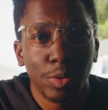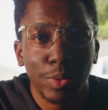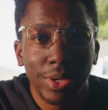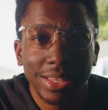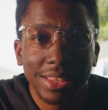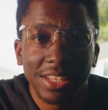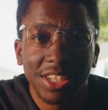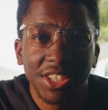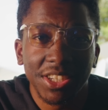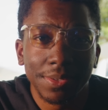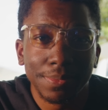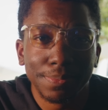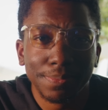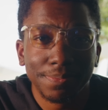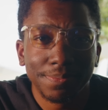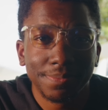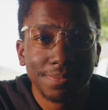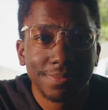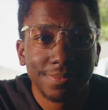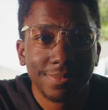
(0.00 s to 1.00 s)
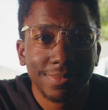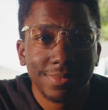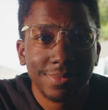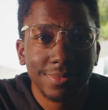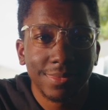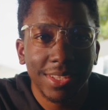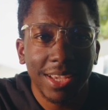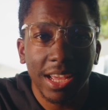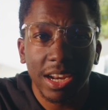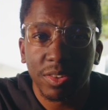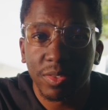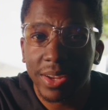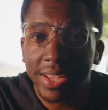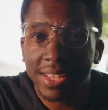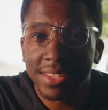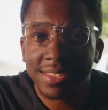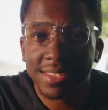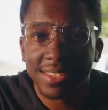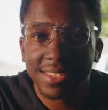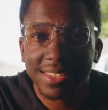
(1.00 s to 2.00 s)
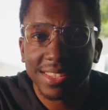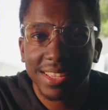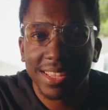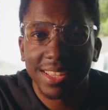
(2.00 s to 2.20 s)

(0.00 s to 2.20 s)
who hit the gym, got a raise,